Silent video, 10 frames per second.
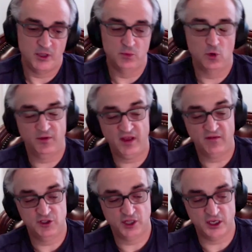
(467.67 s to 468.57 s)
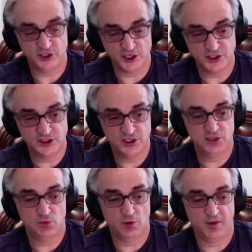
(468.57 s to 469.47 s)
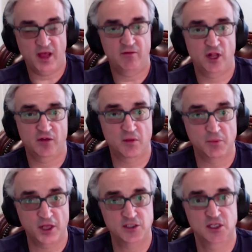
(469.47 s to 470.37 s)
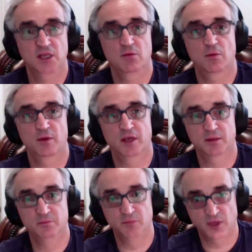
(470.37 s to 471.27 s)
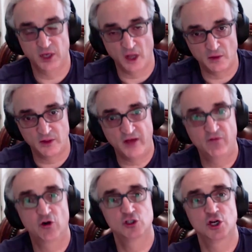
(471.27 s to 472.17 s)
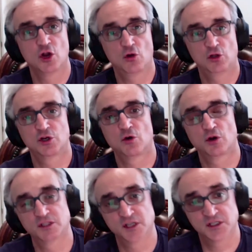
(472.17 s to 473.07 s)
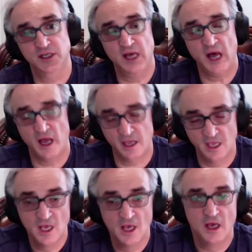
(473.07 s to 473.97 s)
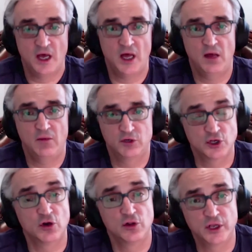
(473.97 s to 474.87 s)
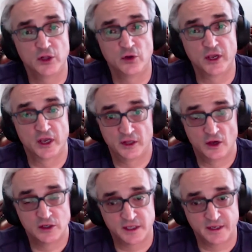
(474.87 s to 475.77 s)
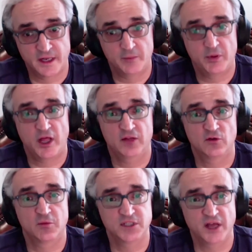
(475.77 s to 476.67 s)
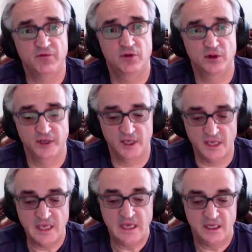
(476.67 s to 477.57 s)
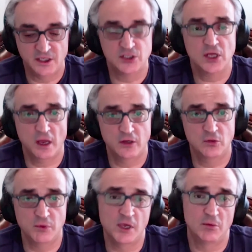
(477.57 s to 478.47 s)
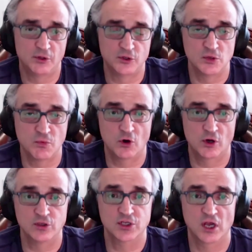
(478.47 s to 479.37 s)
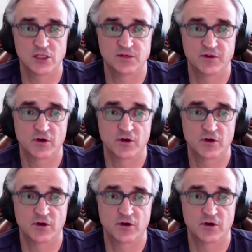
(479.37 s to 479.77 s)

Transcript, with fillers: but where we have adjacencies, where we have a lot of complexity, where we can, you know, leverage the knowledge already existing Kai, uh, we're certainly looking at those and, and the platform is definitely designed to be able to support those kinds of